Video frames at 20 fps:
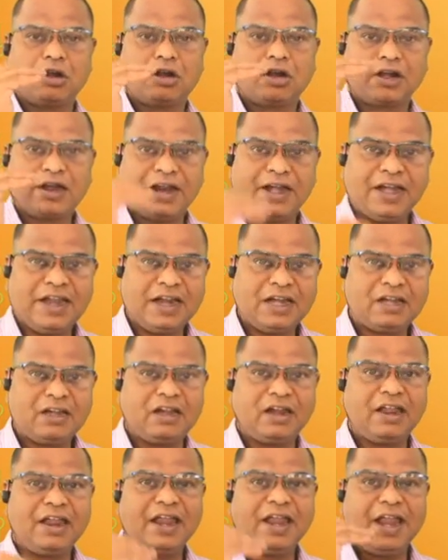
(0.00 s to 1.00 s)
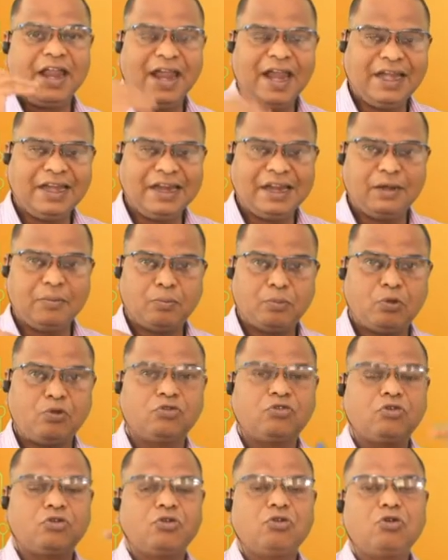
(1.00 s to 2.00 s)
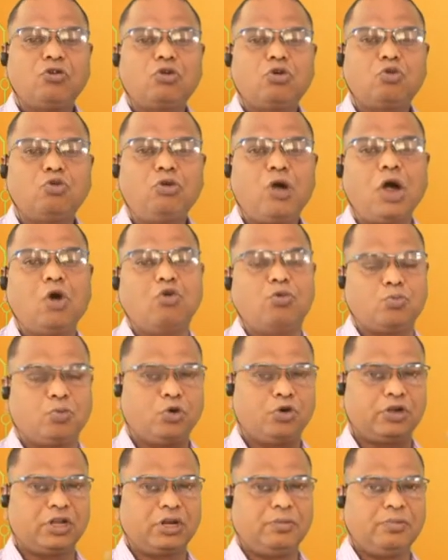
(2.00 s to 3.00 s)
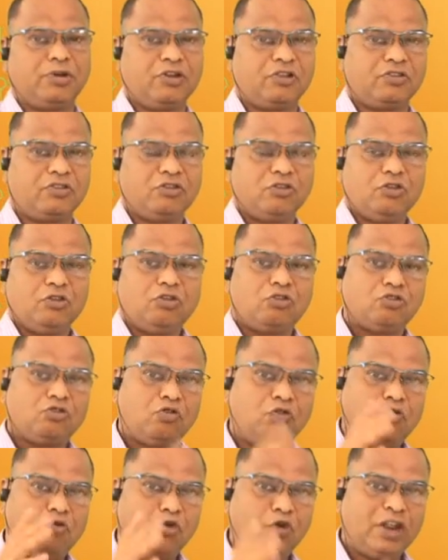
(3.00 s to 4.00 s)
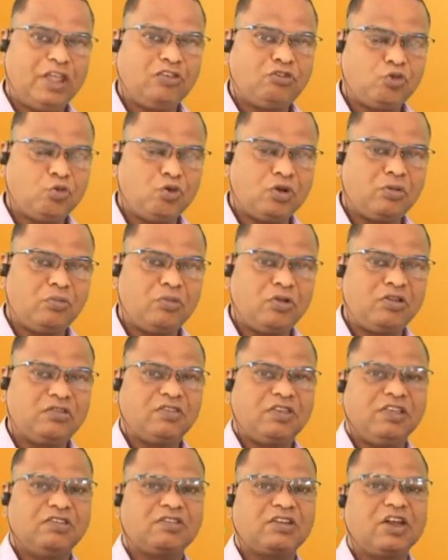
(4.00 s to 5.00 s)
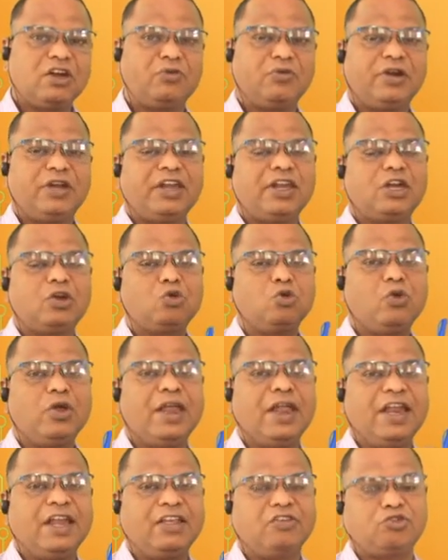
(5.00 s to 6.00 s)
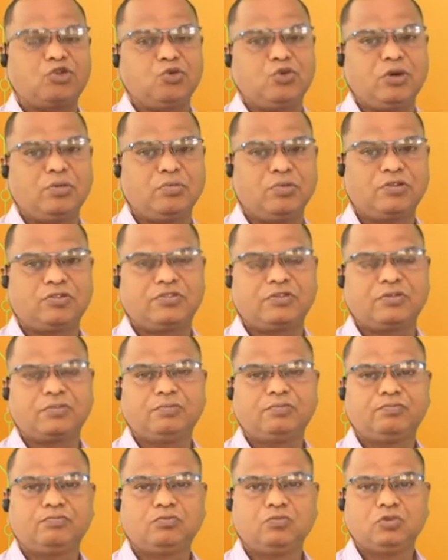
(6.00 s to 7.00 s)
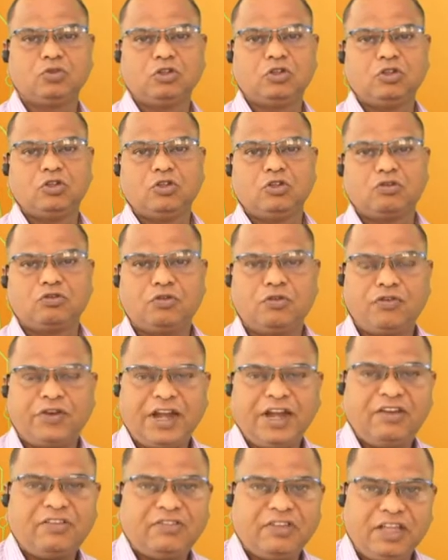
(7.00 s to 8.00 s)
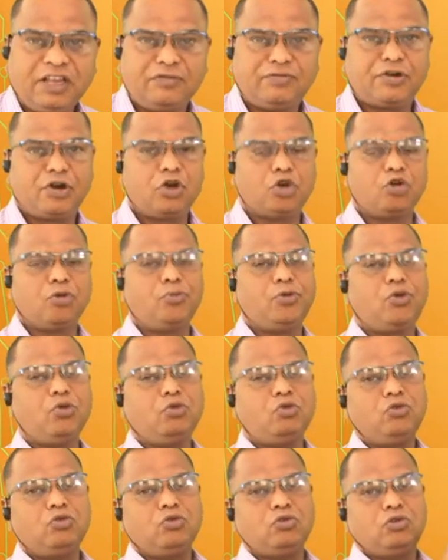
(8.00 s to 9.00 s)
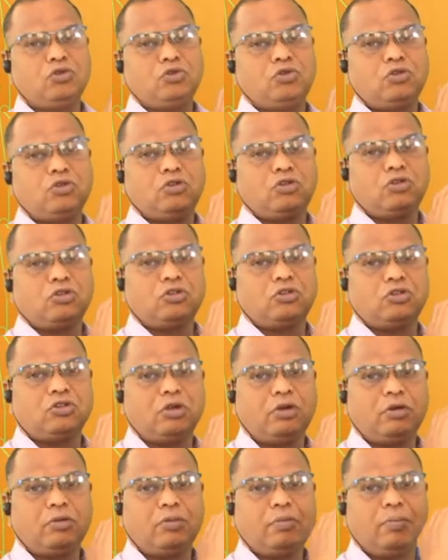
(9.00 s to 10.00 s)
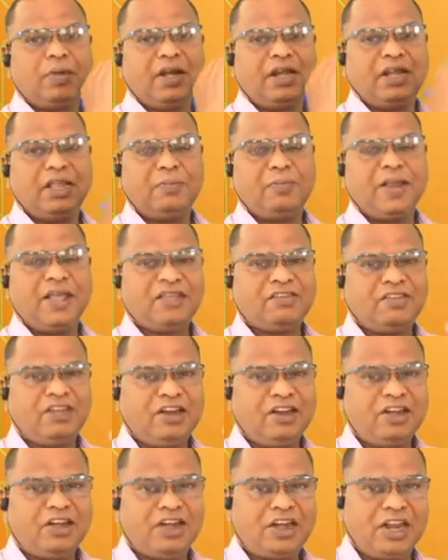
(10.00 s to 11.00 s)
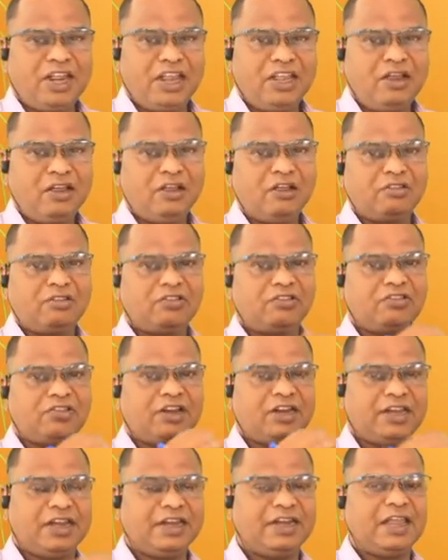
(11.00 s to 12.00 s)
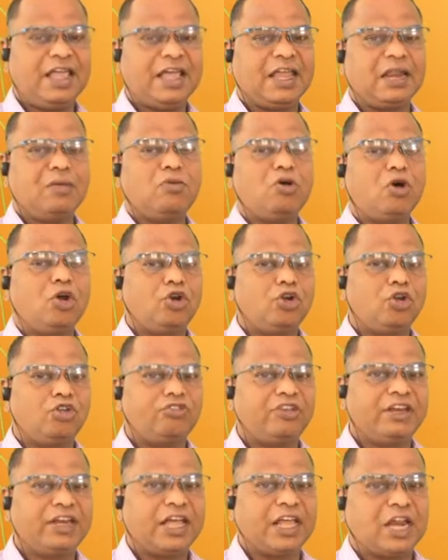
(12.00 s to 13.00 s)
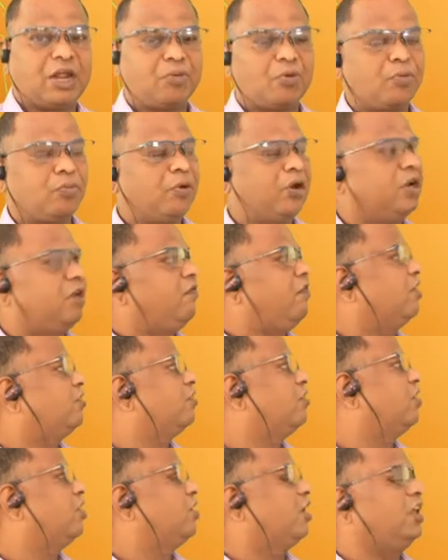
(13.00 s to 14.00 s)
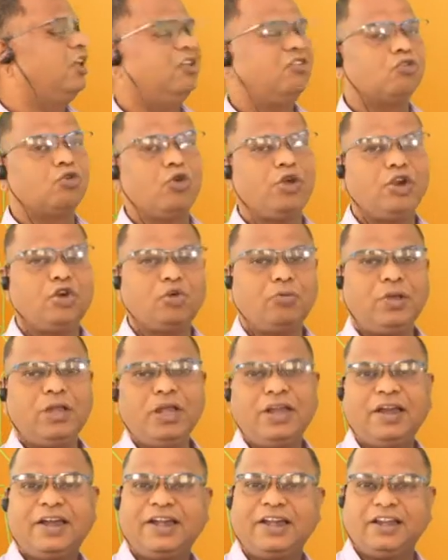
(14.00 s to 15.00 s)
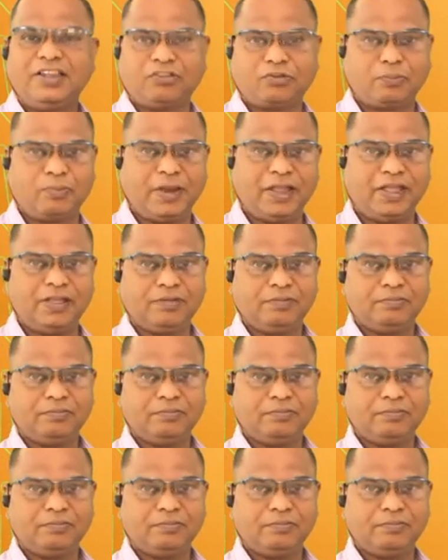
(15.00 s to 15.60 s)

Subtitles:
connect 8 inputs to output terminal. So 4:1 mux is converted to 8:1 mux. So friends, in front of you, the multiplexing tree, the circuit diagram or logic diagram of multiplexing tree is going to be displayed.